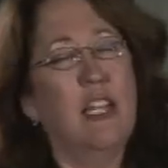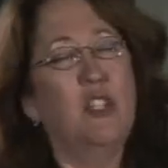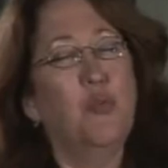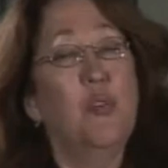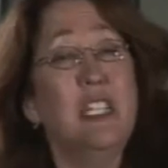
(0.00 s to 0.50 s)
it's
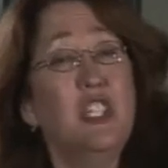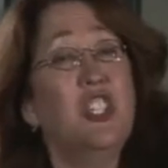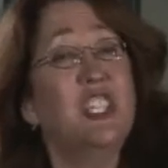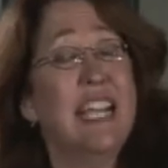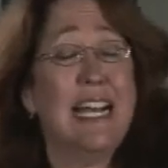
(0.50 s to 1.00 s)
which
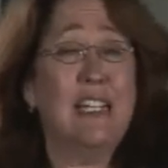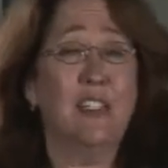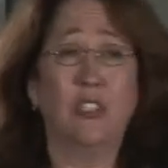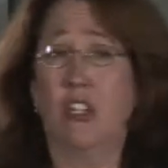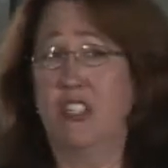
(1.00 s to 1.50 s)

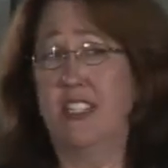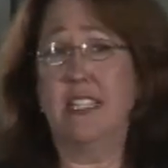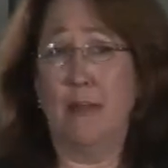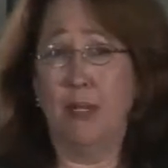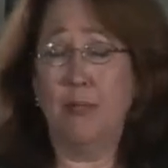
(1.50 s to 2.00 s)
cells are
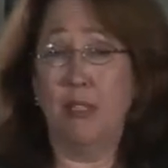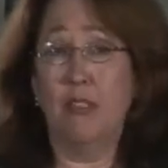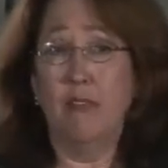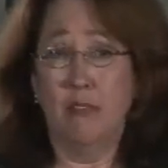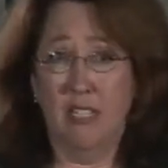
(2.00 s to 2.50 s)
susceptible
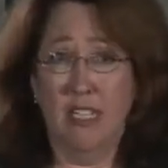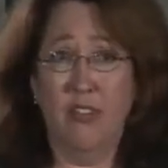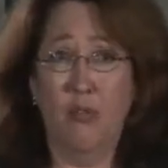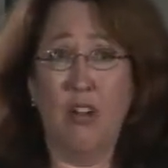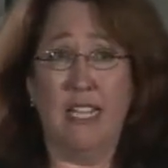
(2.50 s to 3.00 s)
to
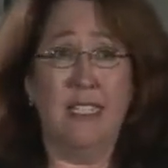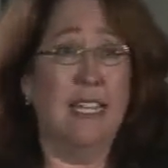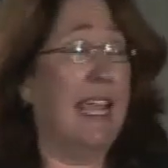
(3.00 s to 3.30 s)
giving rise to